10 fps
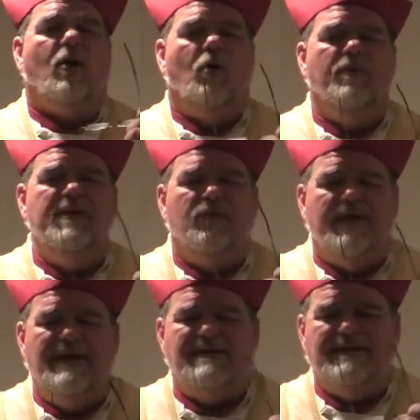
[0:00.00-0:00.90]
only
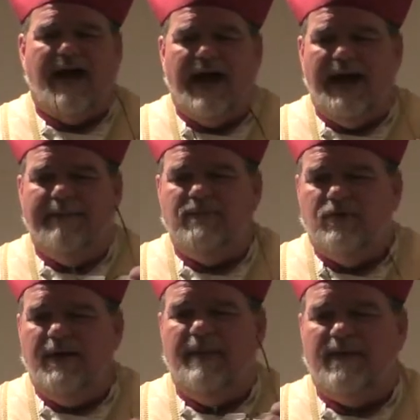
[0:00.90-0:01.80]
reason I am
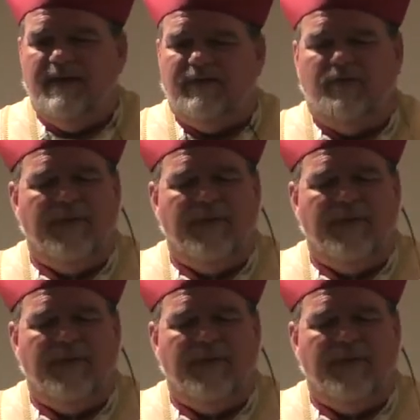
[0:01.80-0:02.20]
doing this is